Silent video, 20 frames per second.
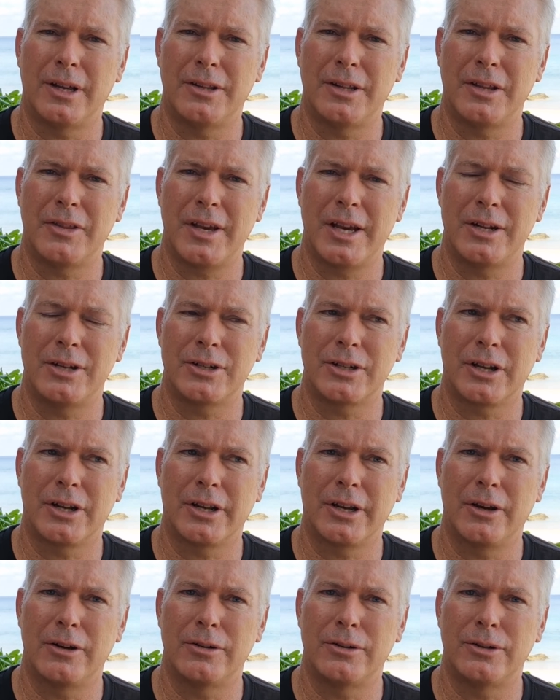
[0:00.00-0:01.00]
I think Theta's going
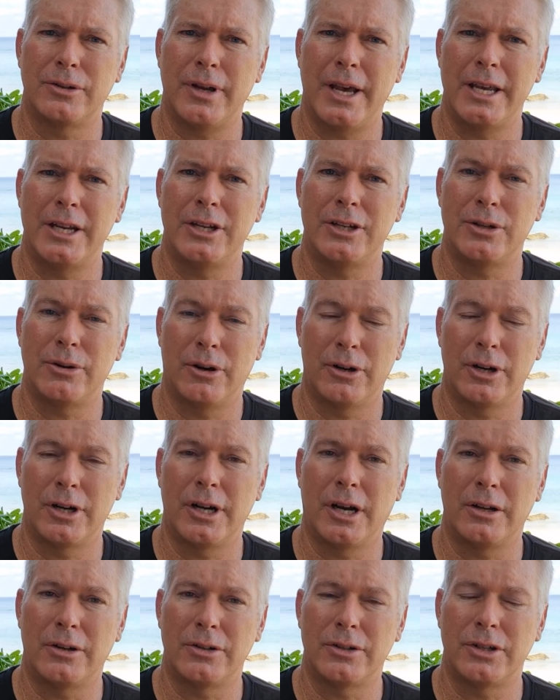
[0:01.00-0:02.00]
to go to $80 to
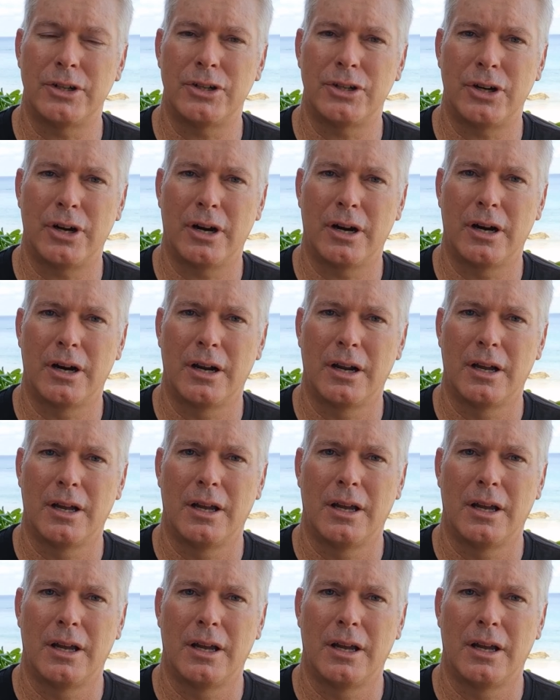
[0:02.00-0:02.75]
$100 this year.